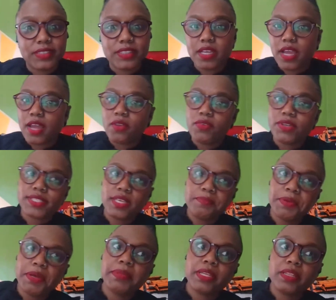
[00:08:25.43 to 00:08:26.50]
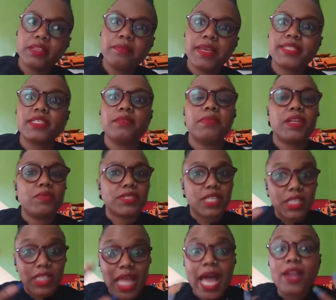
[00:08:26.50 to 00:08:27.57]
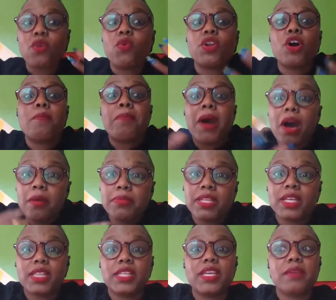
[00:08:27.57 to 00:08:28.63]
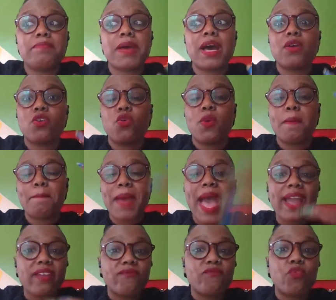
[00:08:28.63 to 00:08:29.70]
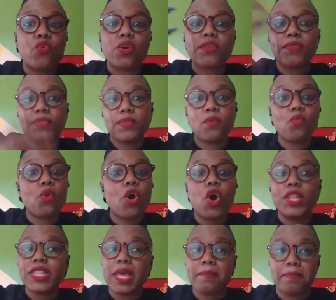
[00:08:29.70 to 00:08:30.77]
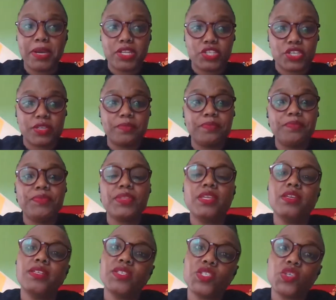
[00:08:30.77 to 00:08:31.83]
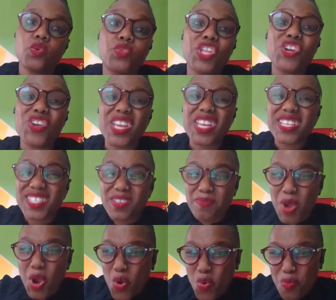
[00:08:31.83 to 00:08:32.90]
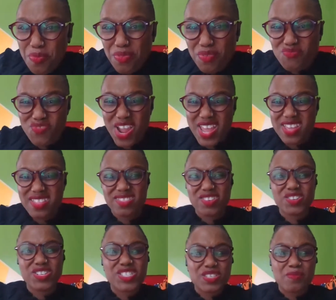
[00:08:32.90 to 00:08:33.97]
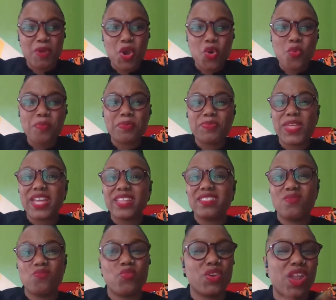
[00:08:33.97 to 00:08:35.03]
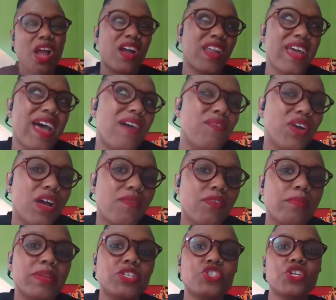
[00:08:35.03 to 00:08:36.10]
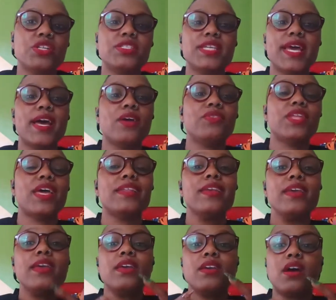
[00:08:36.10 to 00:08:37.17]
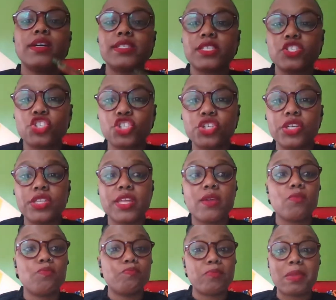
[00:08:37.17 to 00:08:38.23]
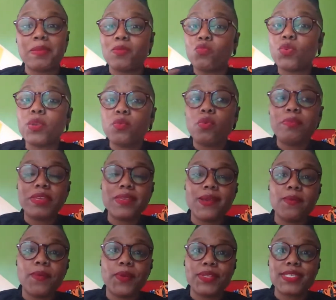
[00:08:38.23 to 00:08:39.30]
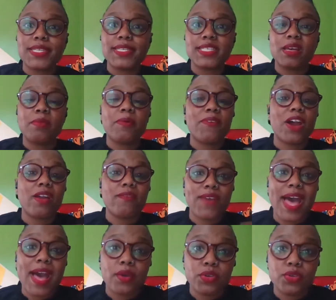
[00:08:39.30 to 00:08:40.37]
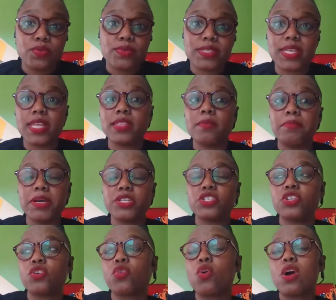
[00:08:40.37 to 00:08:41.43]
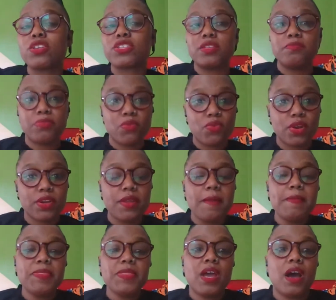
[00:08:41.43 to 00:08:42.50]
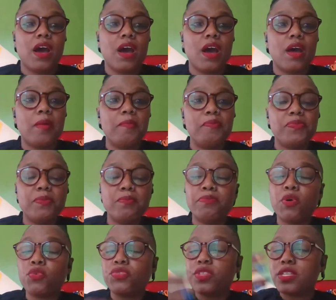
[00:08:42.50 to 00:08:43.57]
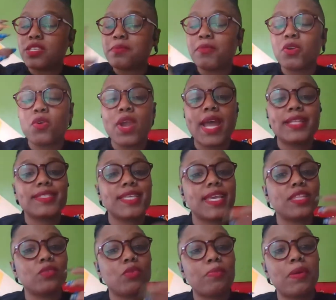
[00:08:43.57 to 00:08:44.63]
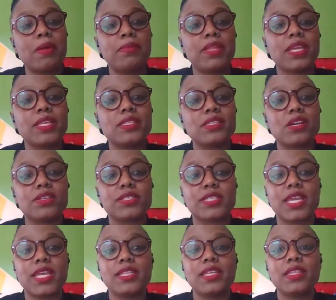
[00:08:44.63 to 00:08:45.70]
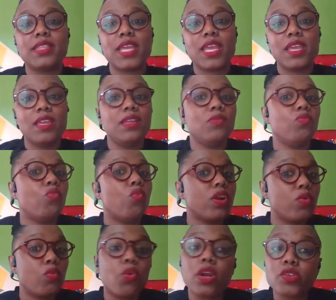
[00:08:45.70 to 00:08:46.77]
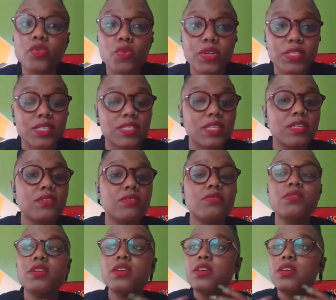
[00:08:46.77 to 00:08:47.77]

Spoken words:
I don't want to say publicly messy, but it was a lot going on publicly about going back and forth on that budget. So there is some hope, right? There is some hope that we're not going to have a government shutdown, that essentially that maybe we will be able to see some of our values in the budget across the board. Both the Democrats and the Republicans are saying that they want to work towards a deal.